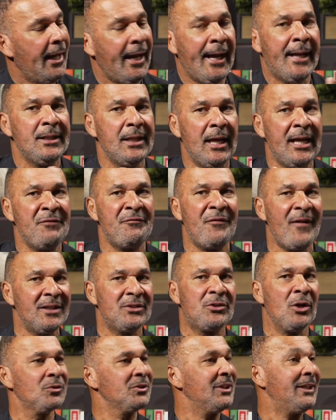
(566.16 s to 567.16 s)
And if I
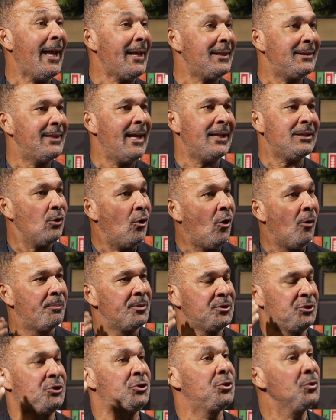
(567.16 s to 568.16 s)
don't get that
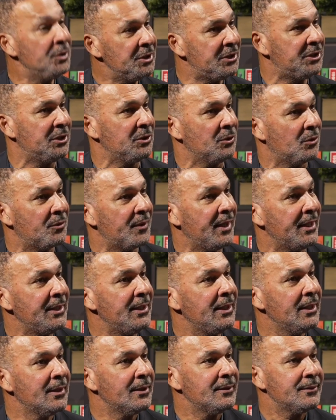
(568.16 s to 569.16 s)
opportunity
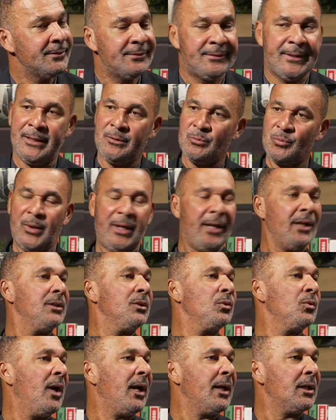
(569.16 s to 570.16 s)
already, then where
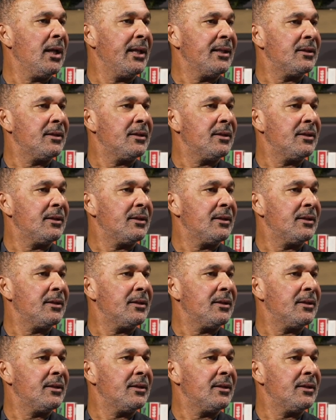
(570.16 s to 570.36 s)
do I get?